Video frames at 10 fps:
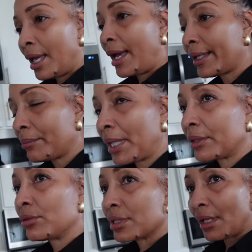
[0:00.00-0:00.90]
I can
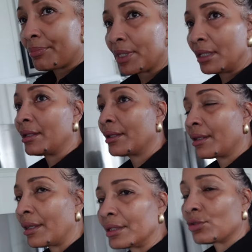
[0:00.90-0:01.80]
make you something
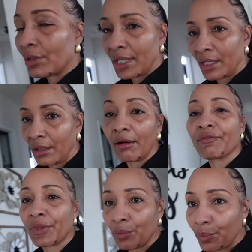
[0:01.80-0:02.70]
that you could eat
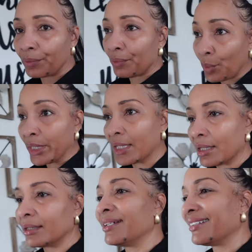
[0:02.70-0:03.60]
off the
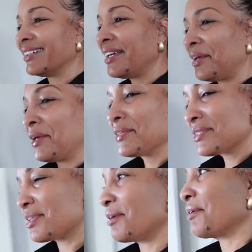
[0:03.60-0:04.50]
week.
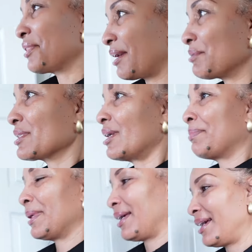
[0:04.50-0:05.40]
So that was
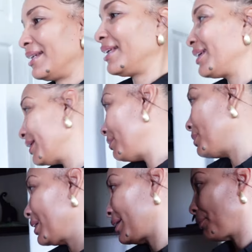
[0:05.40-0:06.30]
our plan, and he
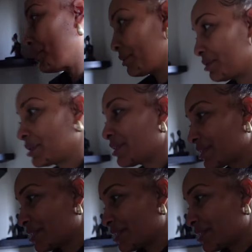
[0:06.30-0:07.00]
wanted a roast.